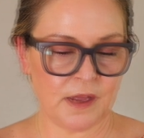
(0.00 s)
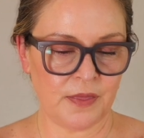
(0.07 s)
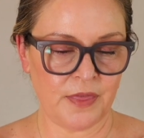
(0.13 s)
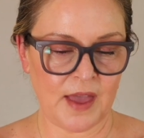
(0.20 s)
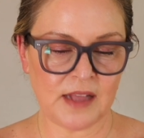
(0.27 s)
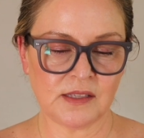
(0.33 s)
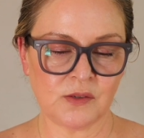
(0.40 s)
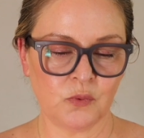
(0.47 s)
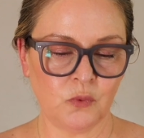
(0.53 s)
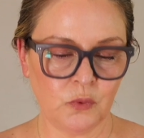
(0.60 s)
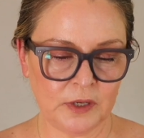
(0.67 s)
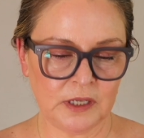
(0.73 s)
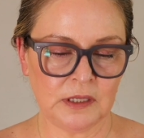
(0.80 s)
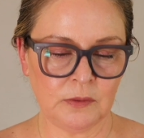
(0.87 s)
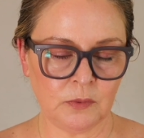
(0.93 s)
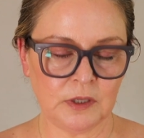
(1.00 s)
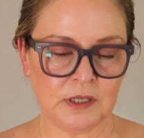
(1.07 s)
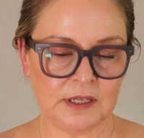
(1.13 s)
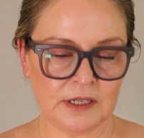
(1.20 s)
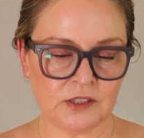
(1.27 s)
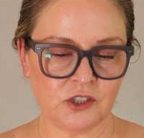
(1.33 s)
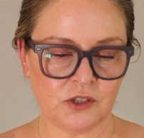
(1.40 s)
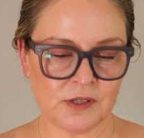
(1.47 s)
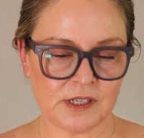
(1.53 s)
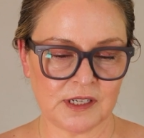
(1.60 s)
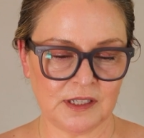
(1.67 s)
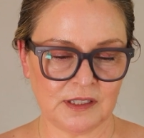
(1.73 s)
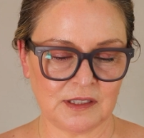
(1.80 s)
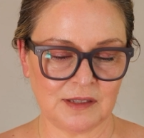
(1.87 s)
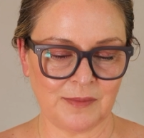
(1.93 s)
That's really, really
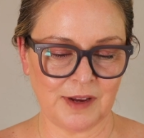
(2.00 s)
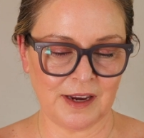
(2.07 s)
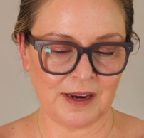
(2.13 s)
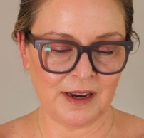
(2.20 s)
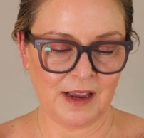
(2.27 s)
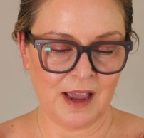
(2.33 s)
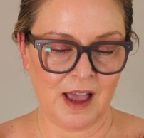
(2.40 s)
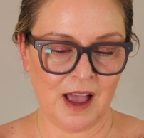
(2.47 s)
interesting to me.